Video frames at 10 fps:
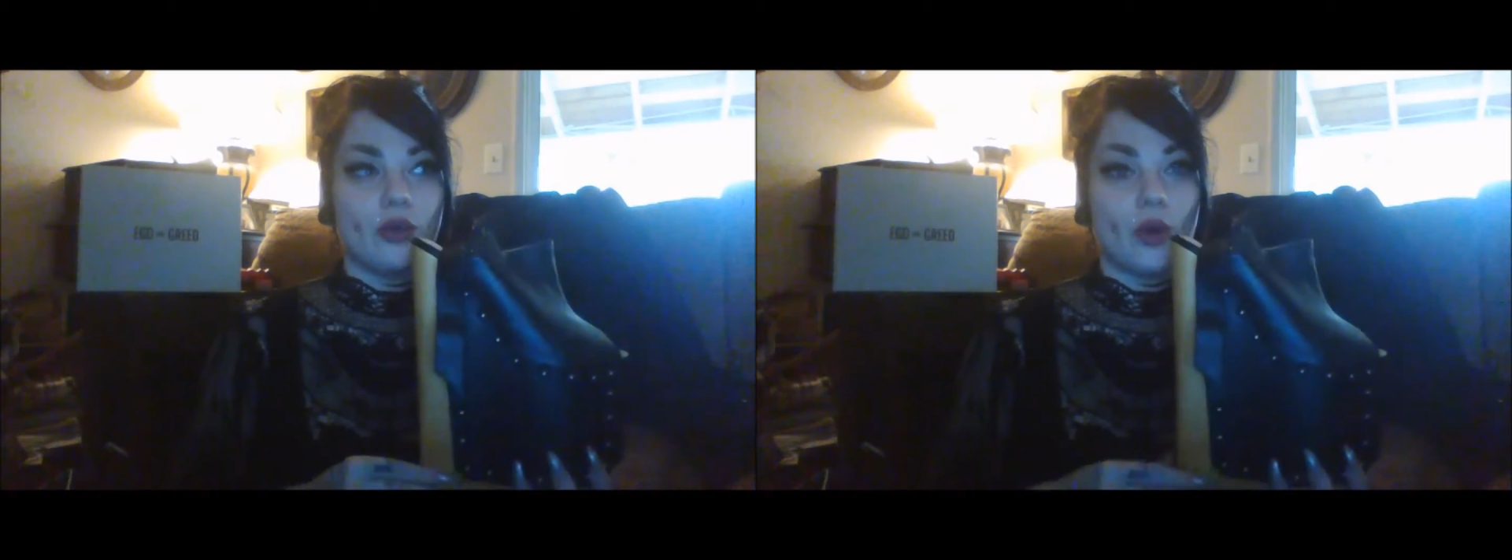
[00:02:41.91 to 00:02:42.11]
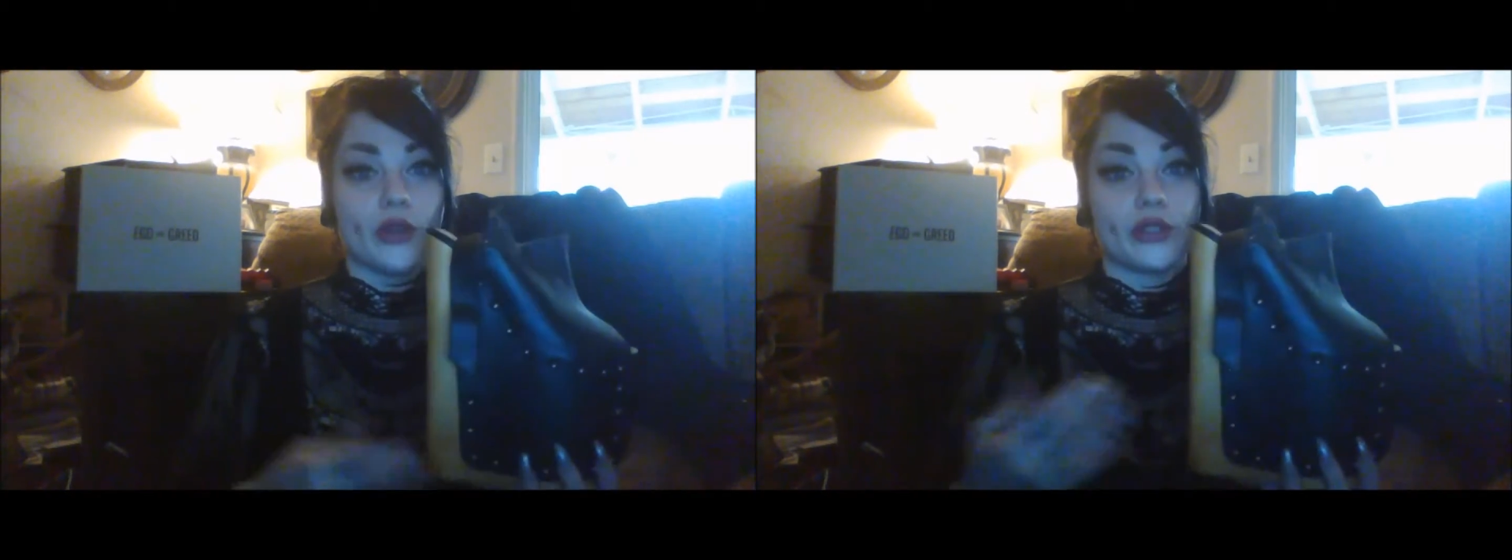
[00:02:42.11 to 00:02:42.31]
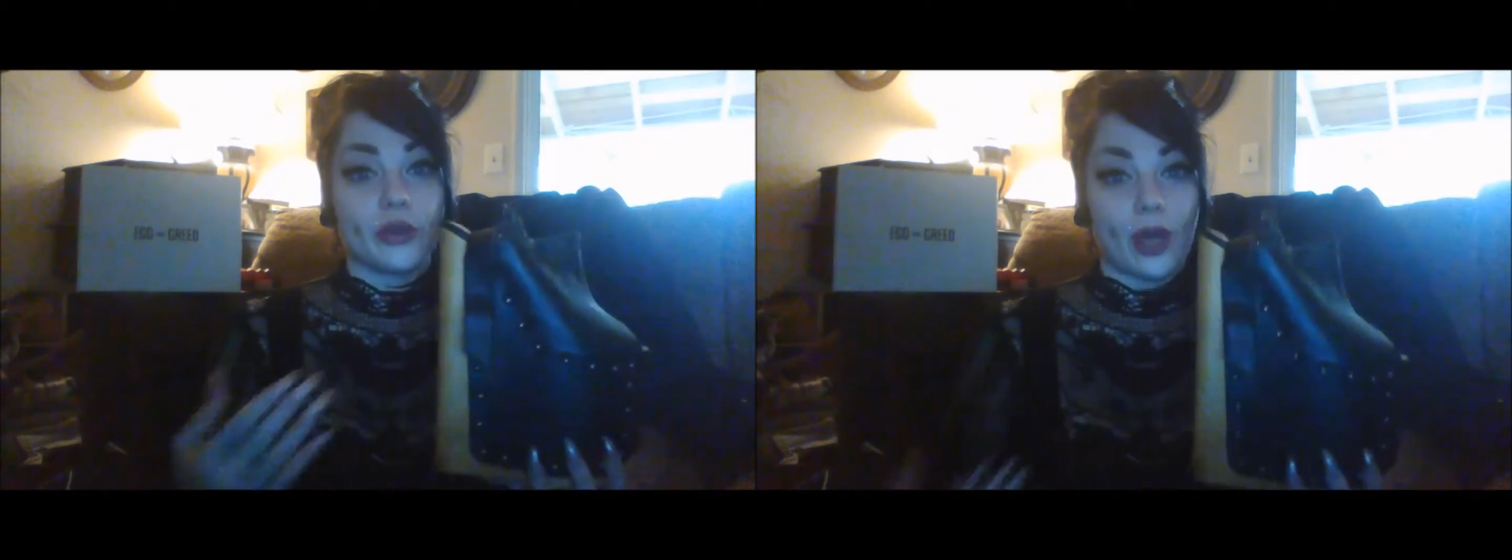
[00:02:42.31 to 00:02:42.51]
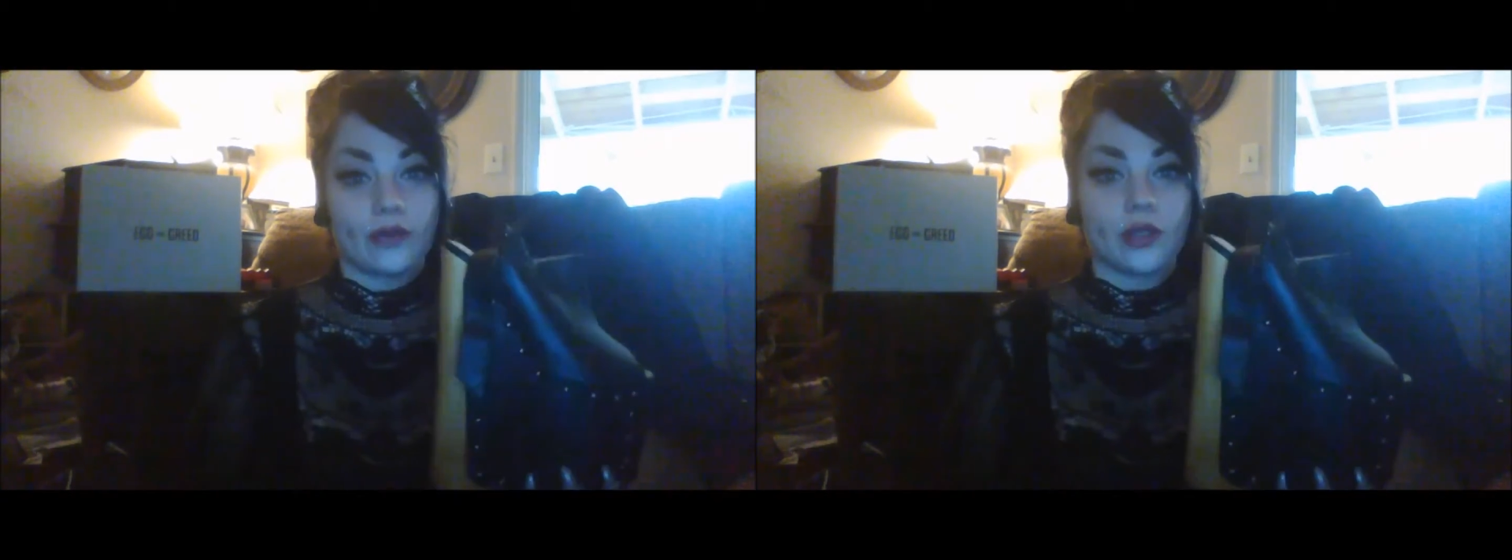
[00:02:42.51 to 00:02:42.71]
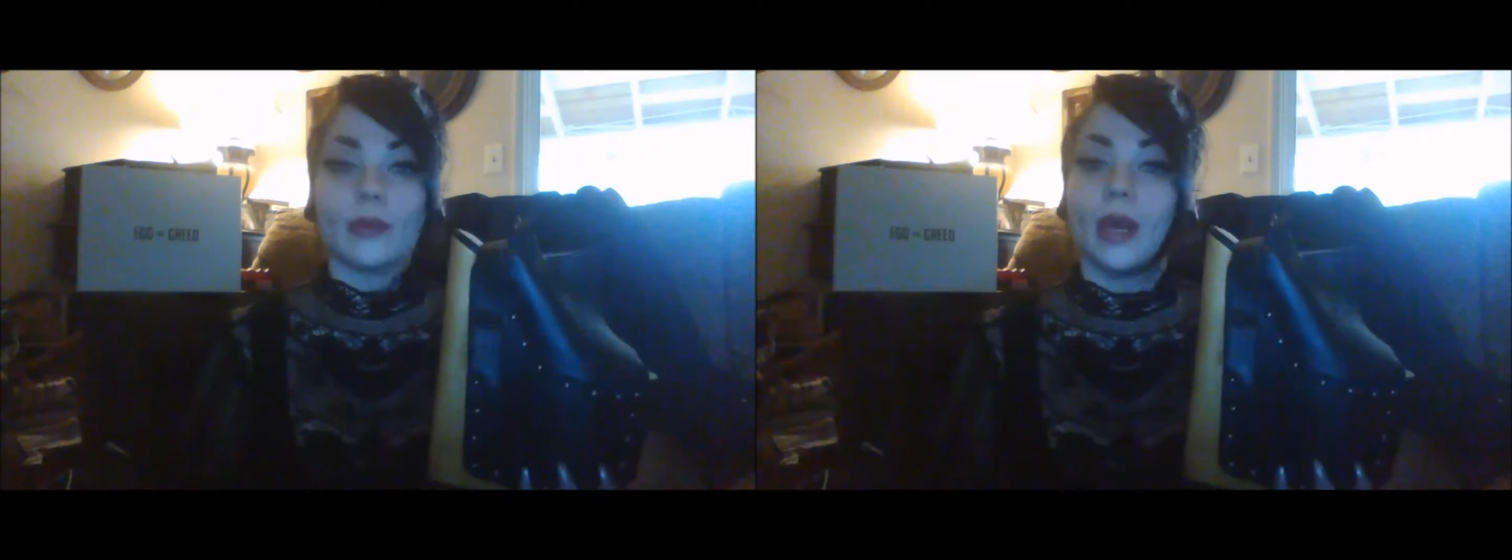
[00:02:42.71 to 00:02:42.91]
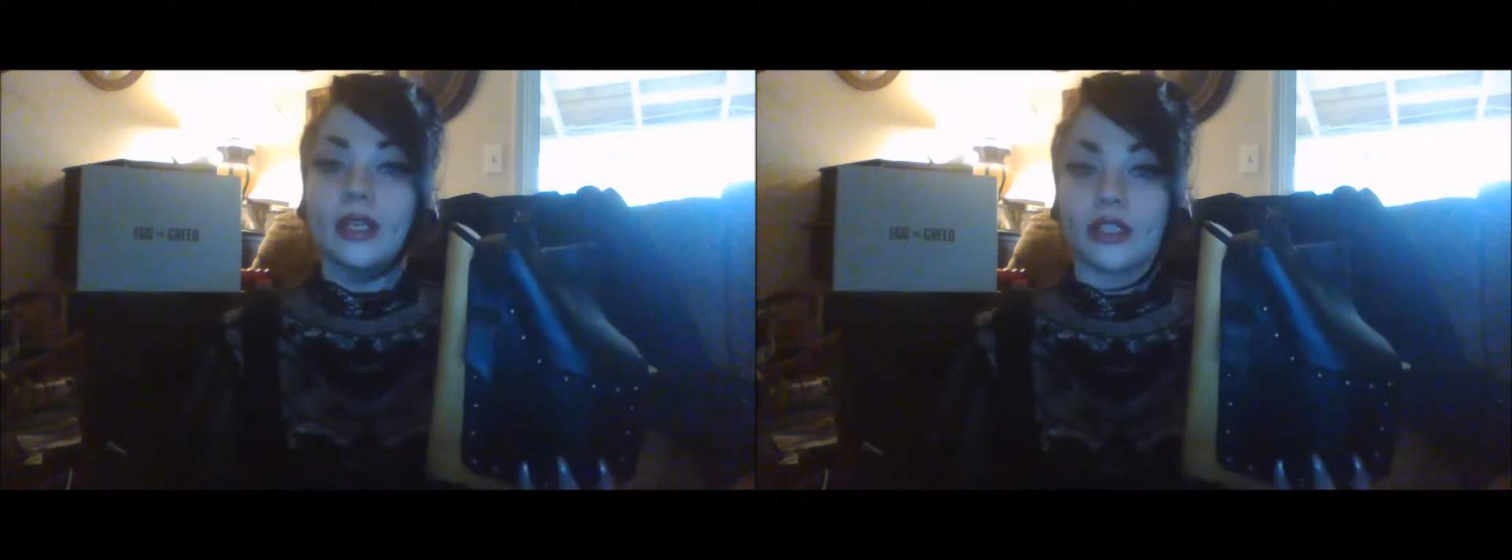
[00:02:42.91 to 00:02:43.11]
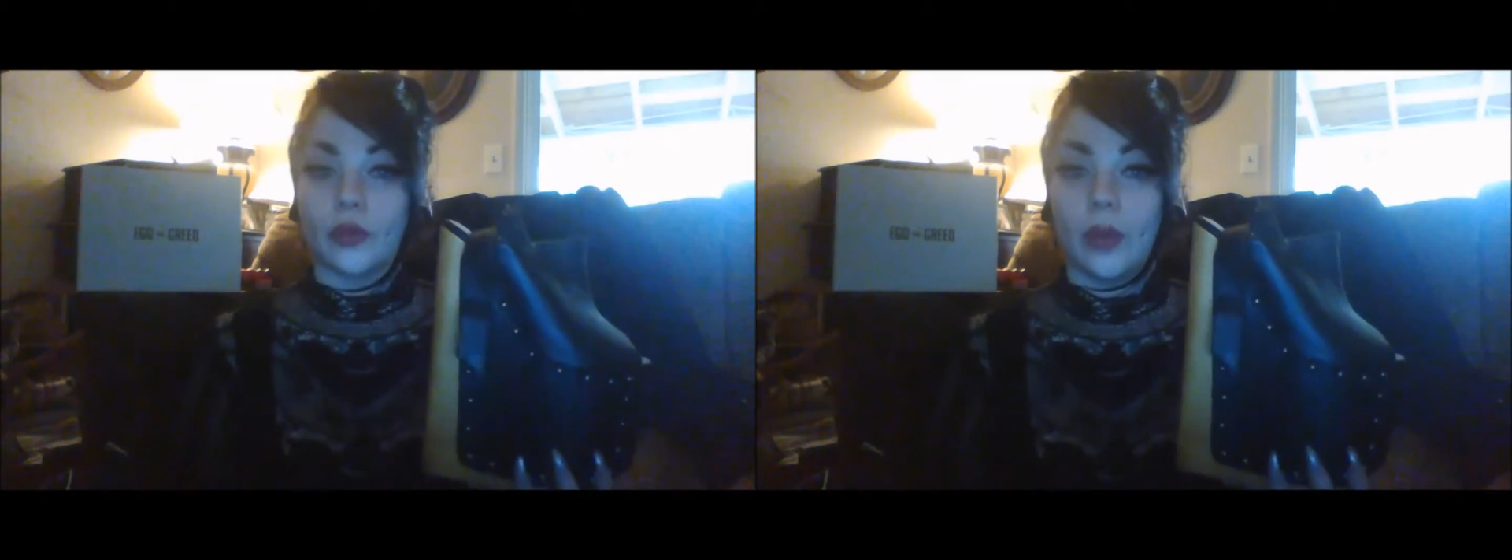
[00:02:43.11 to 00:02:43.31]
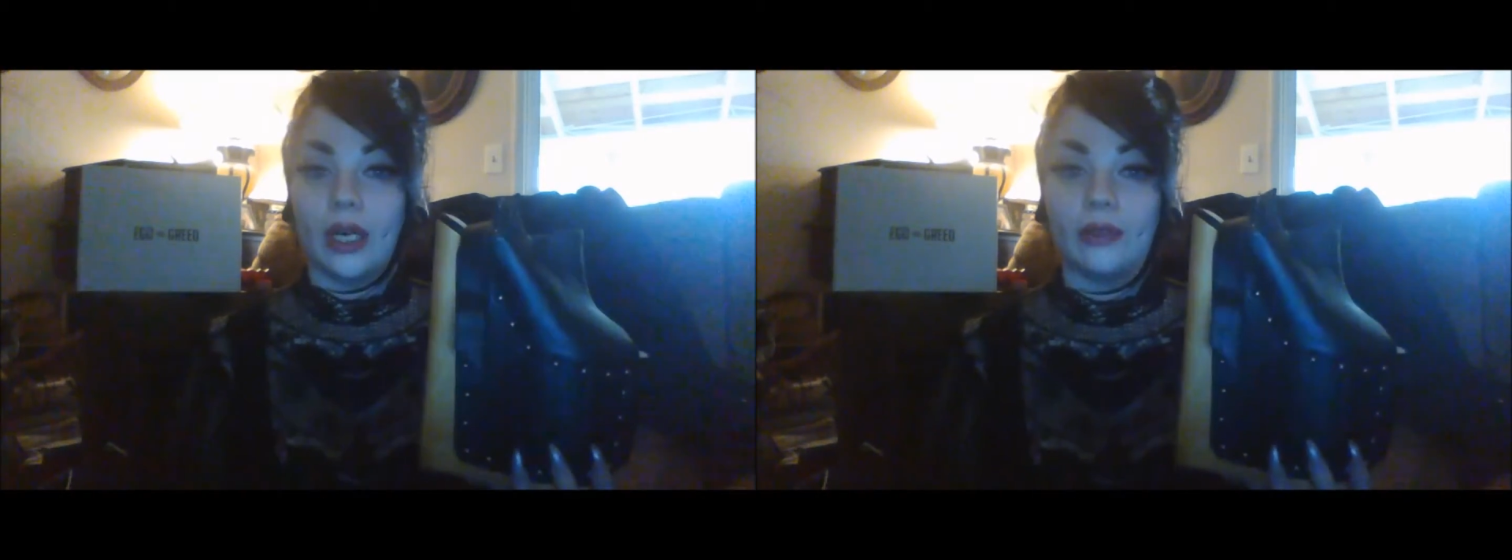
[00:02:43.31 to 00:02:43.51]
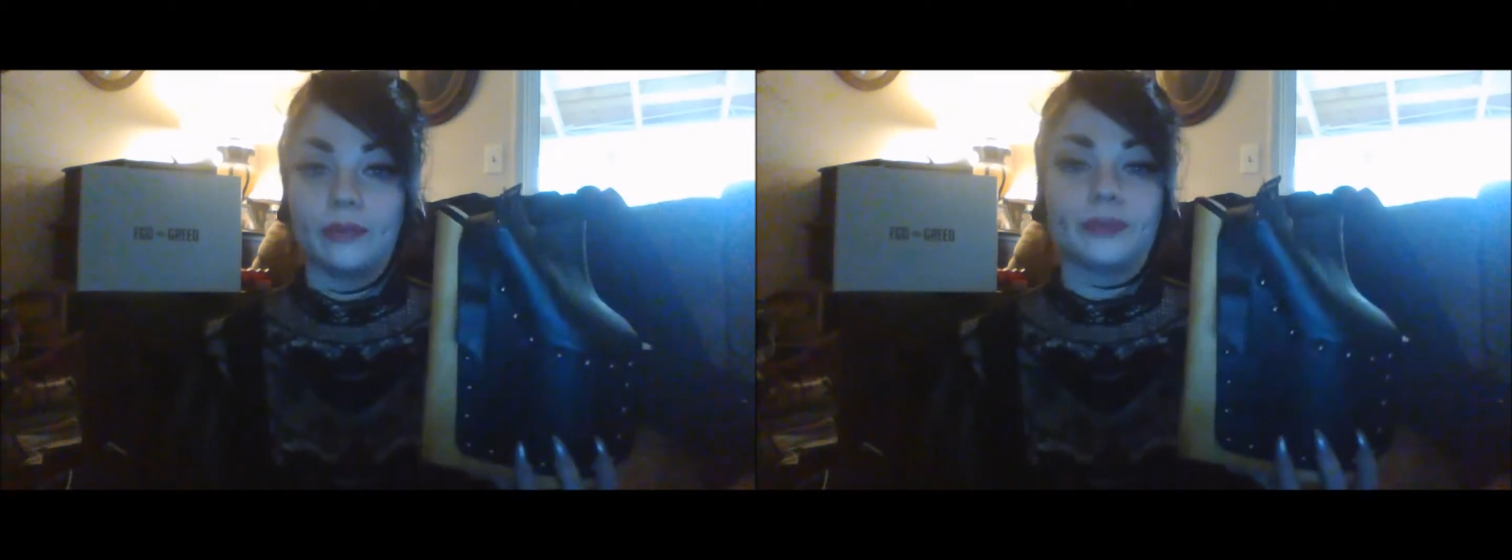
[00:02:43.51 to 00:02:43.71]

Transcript: you also have to match as well.